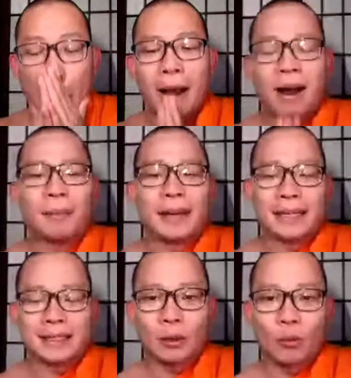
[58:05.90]

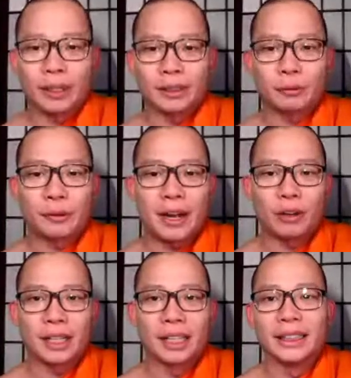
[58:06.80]
And someone
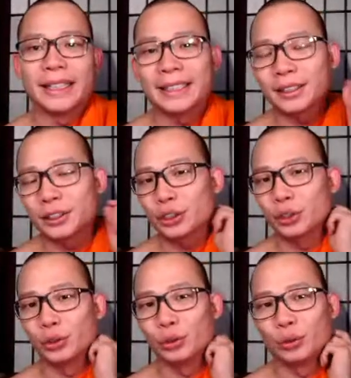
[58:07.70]
found a link
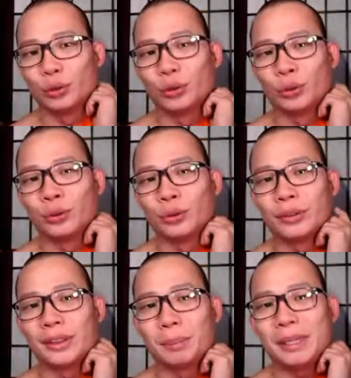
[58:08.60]
to
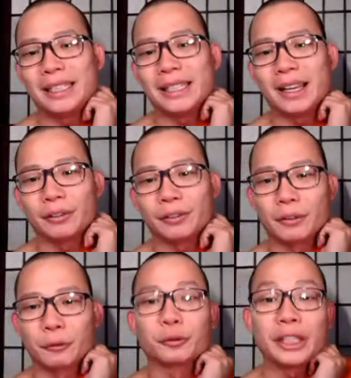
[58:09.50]
the PDF
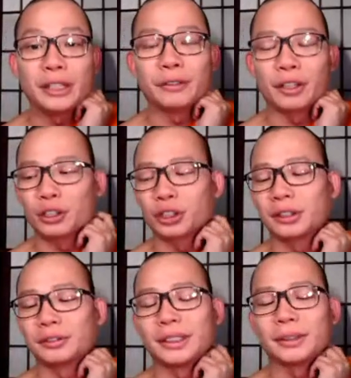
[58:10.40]
free
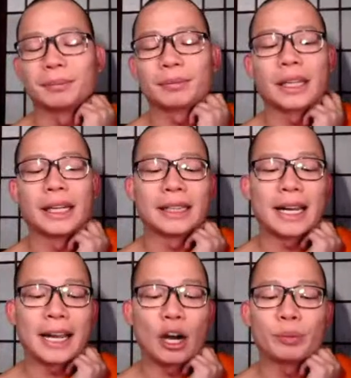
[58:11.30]
version of it, and
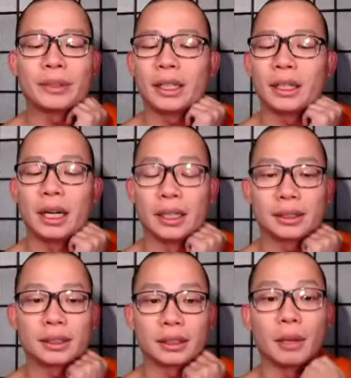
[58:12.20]
that helped
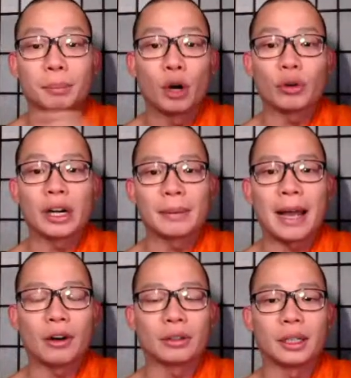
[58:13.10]
us, the program,
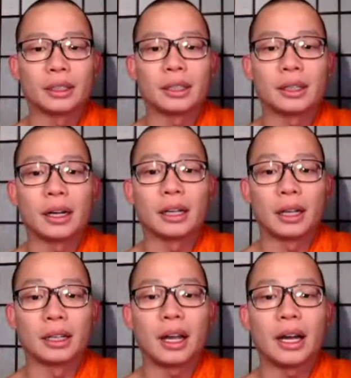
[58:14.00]
out
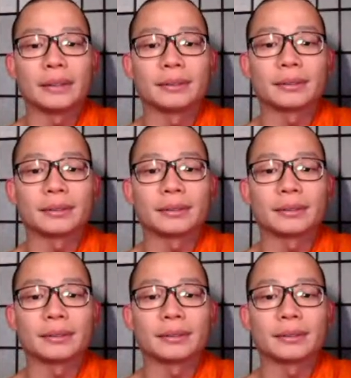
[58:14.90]
a lot.